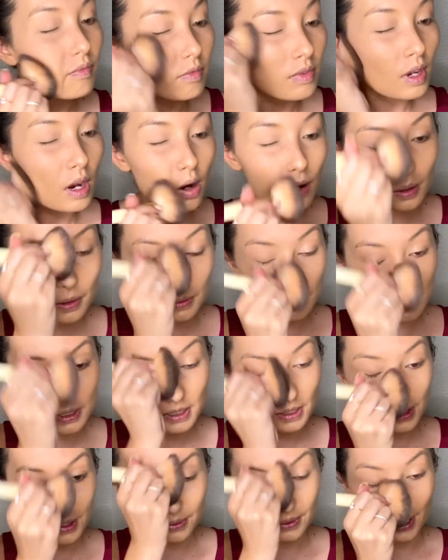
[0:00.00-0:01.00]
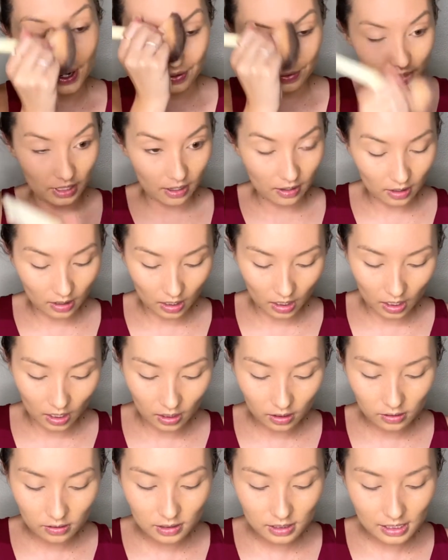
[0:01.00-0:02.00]
holds throughout the
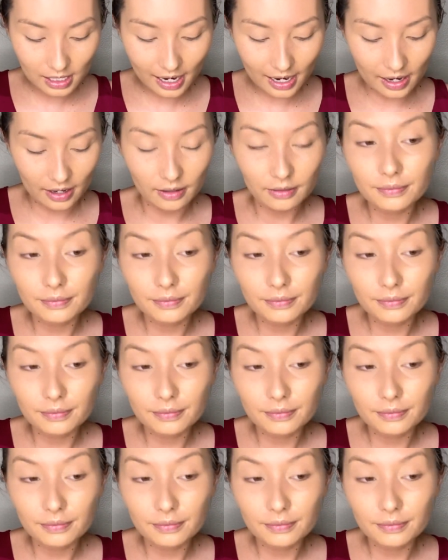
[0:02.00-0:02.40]
day.